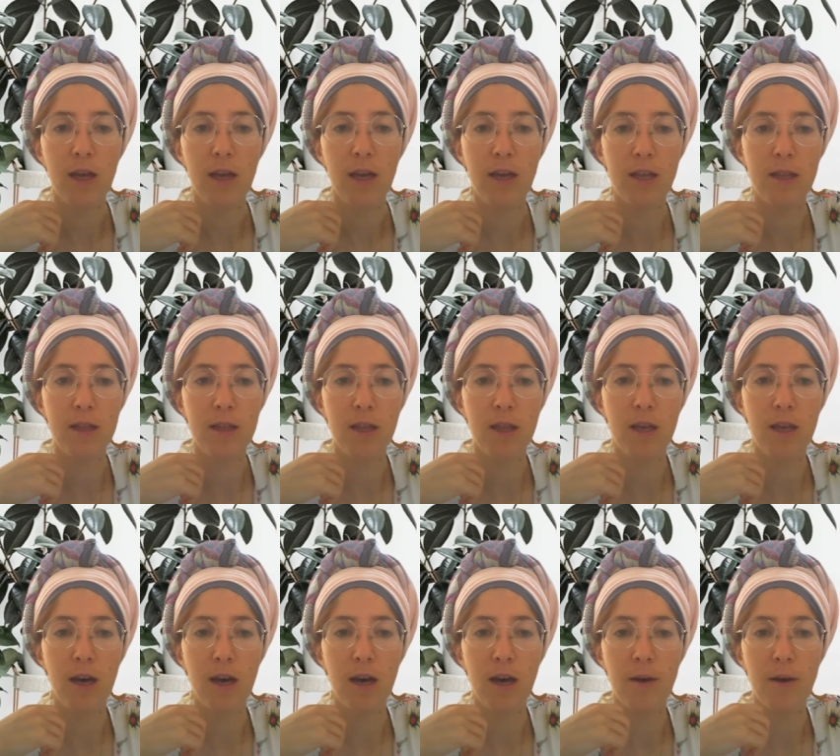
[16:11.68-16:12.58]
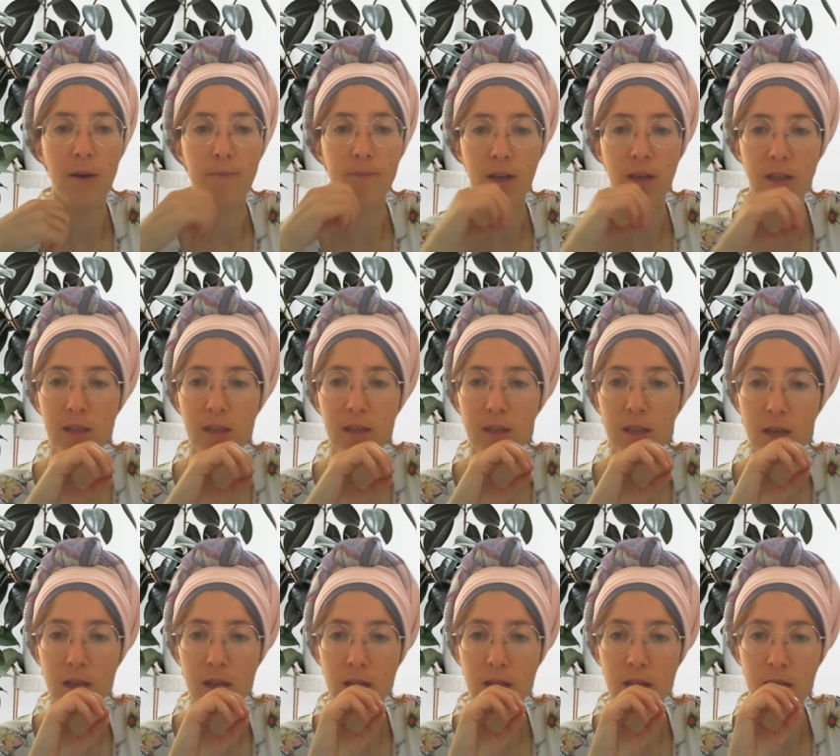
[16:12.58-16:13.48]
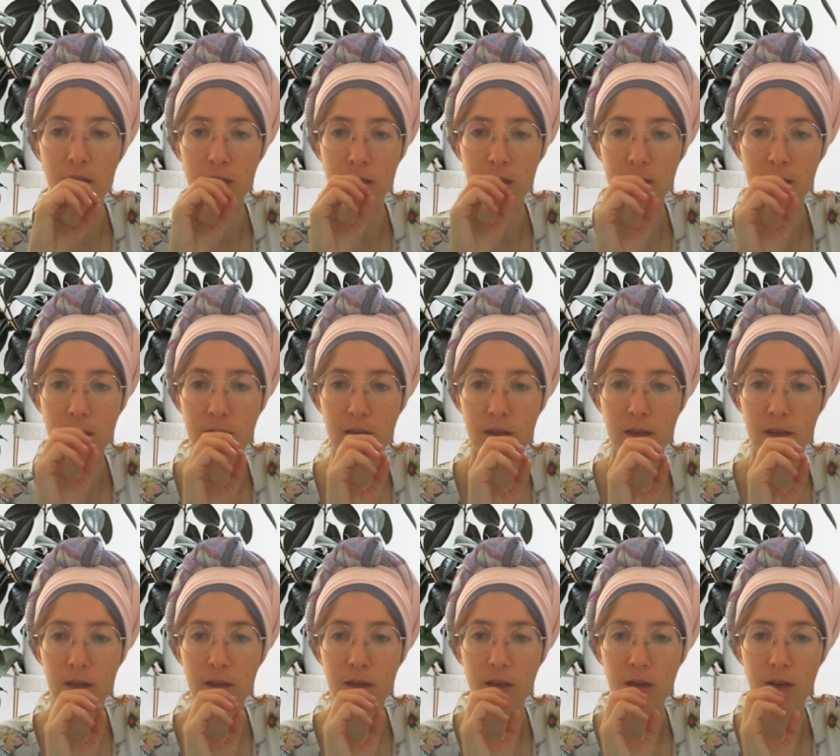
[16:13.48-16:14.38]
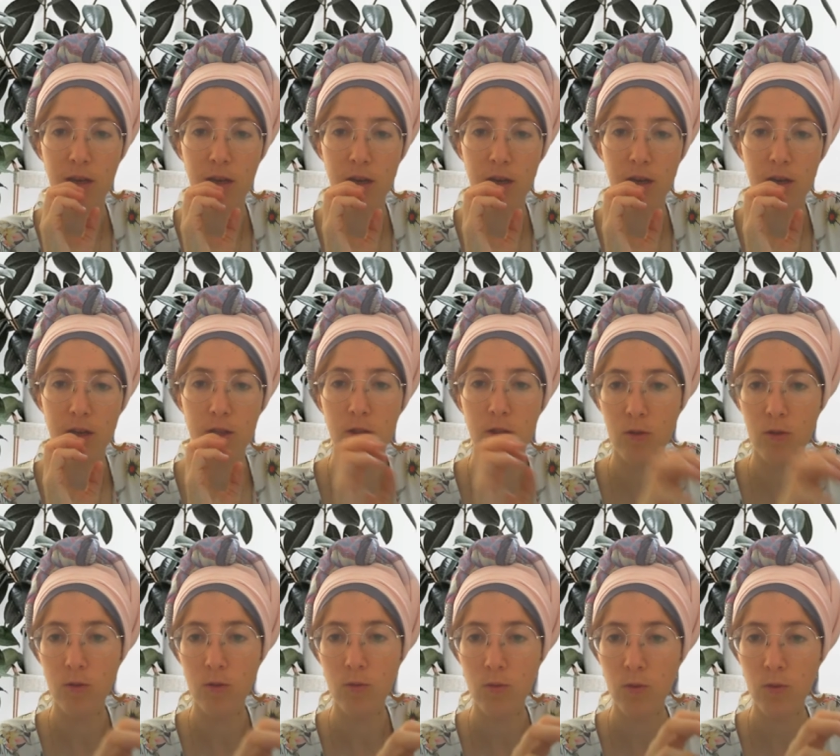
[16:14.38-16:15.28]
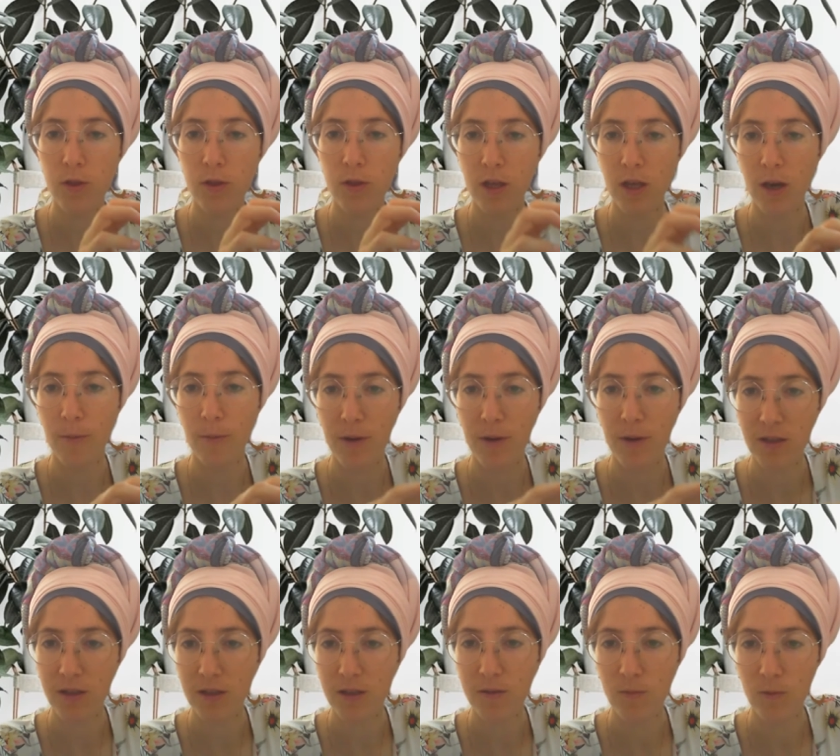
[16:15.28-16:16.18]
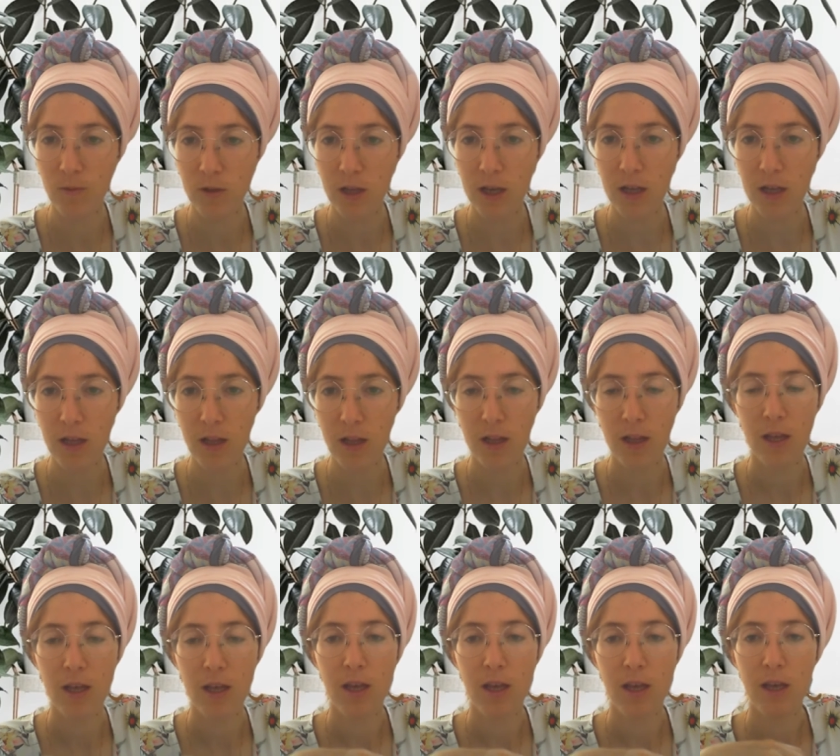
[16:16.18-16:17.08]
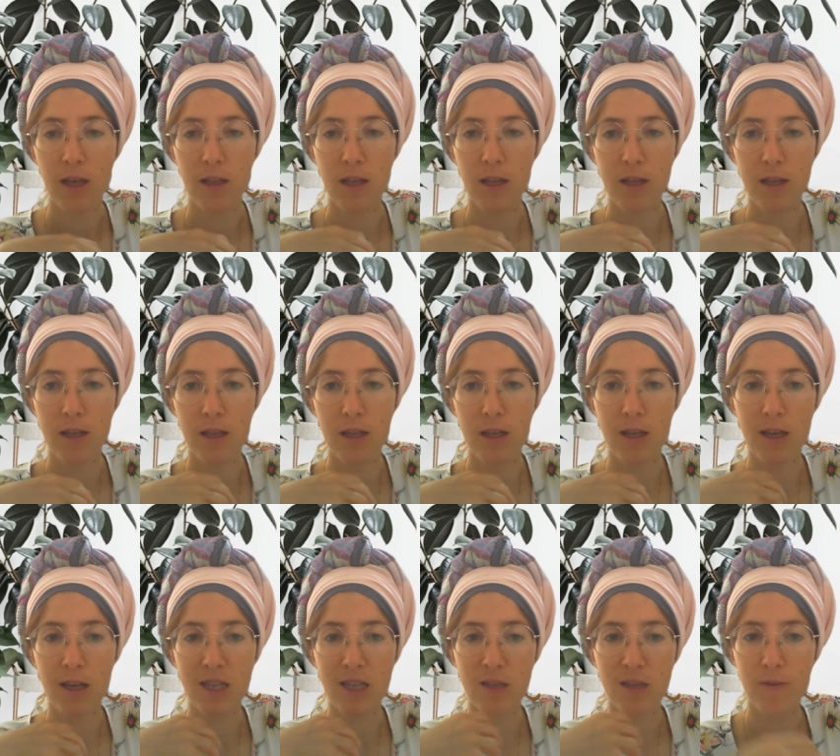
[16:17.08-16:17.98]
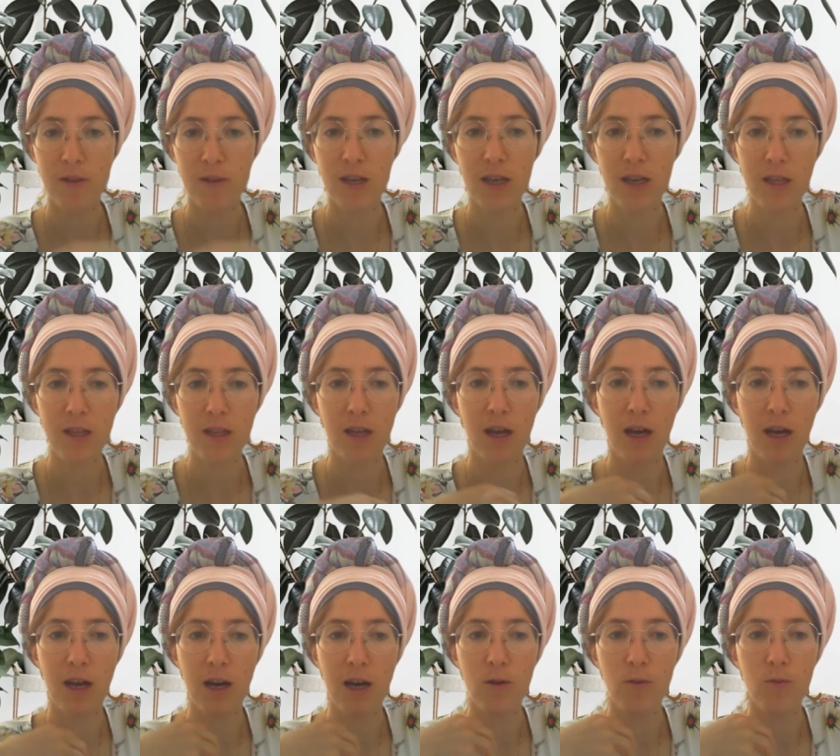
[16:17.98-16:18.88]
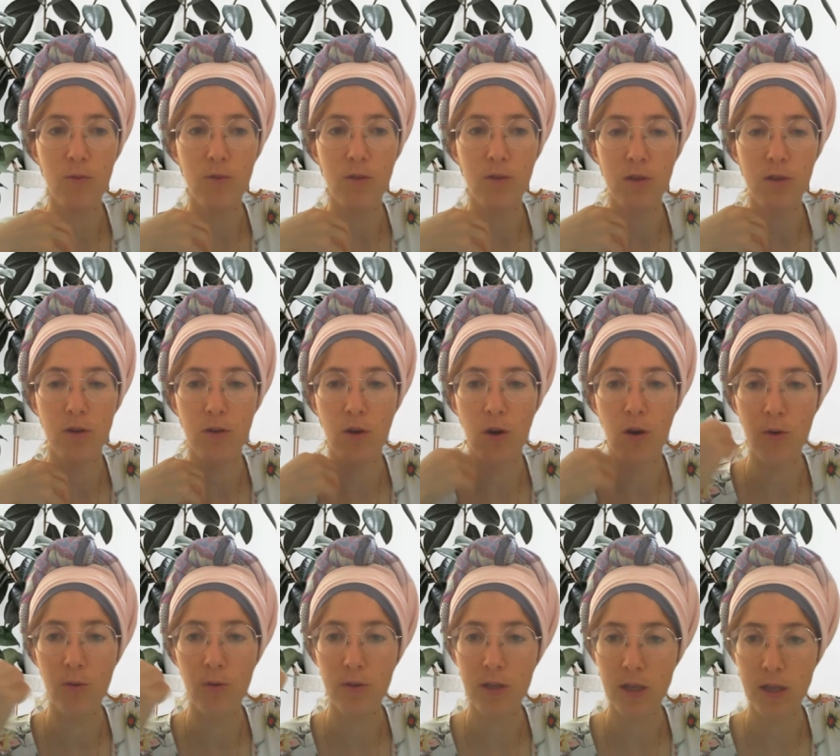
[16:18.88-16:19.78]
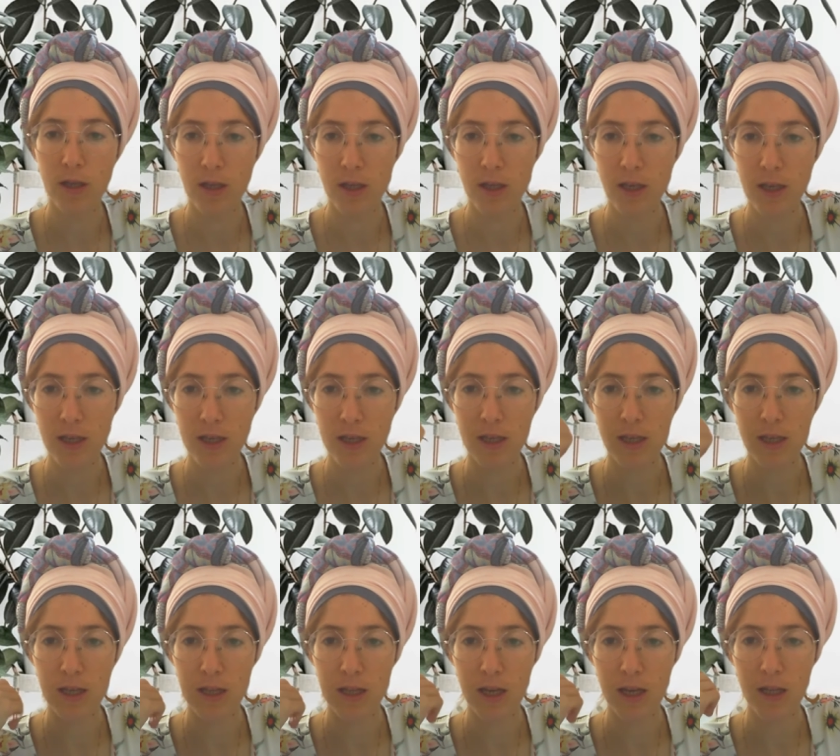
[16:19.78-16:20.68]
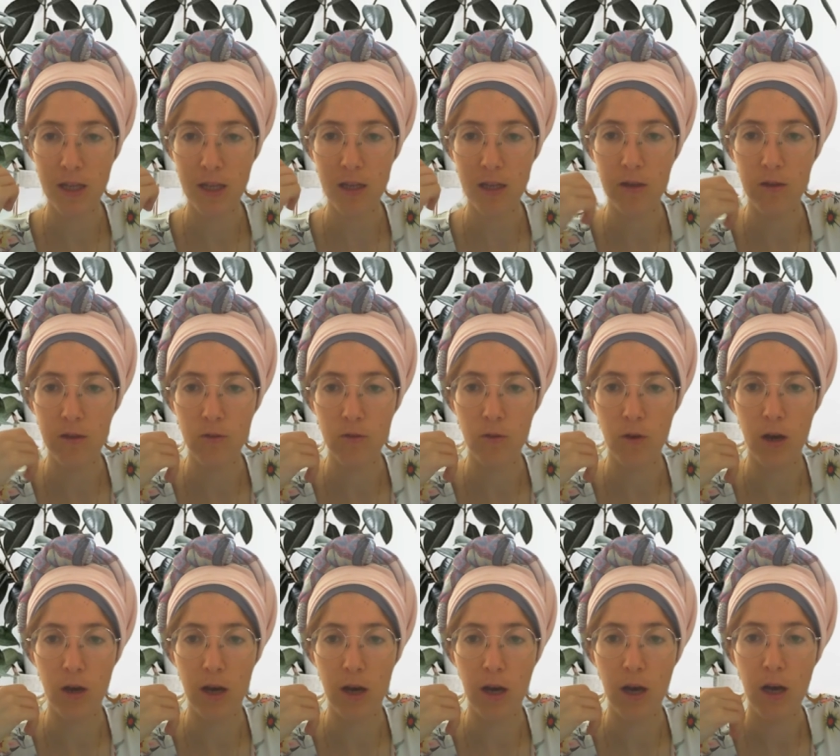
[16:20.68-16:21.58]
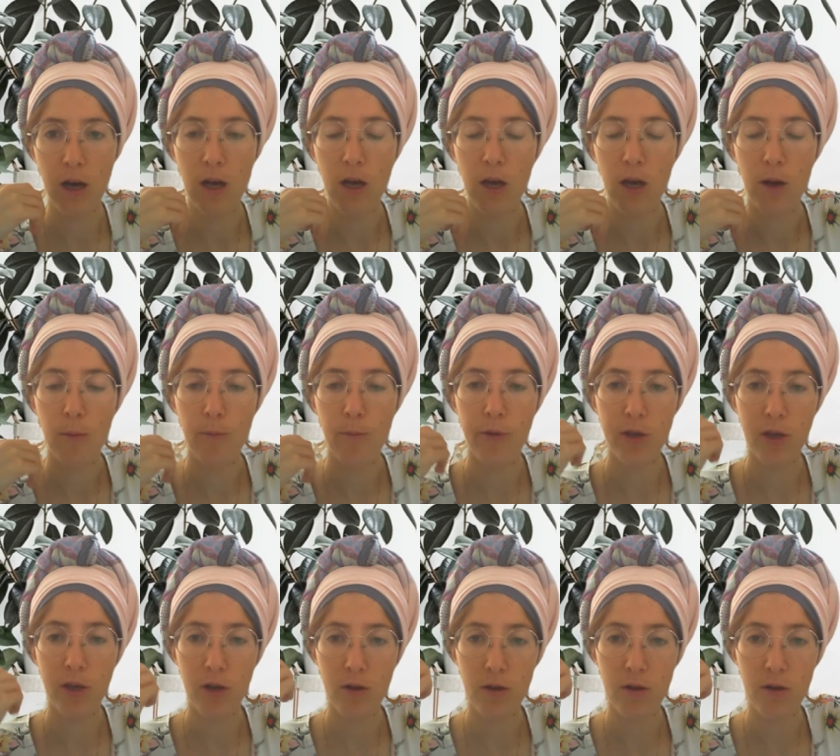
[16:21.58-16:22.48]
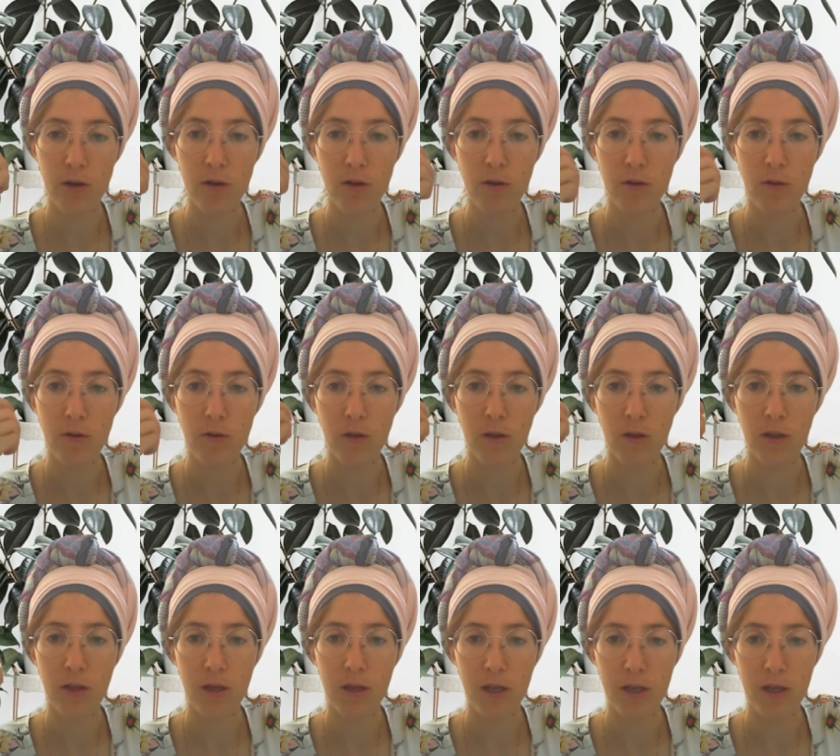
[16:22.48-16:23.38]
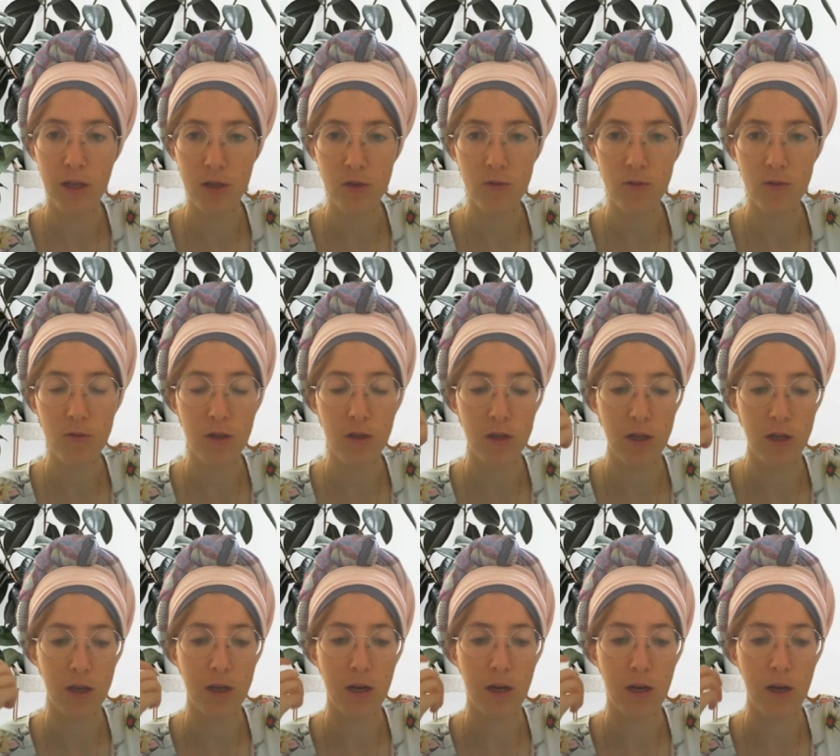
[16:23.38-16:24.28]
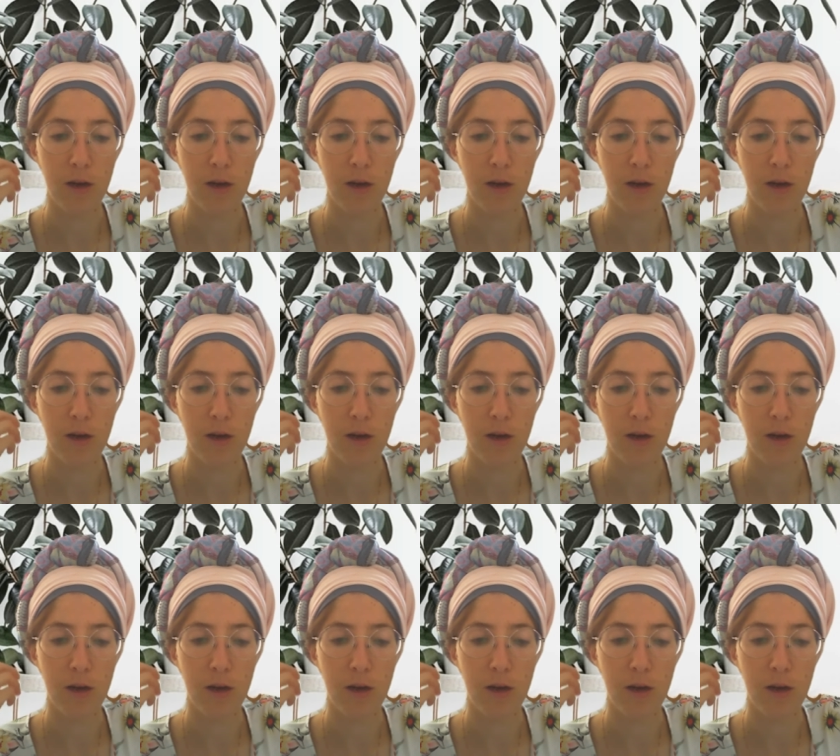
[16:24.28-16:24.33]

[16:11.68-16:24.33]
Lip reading: and that's the new thing about this model, that it explains how your OCD is connected to biological issues, like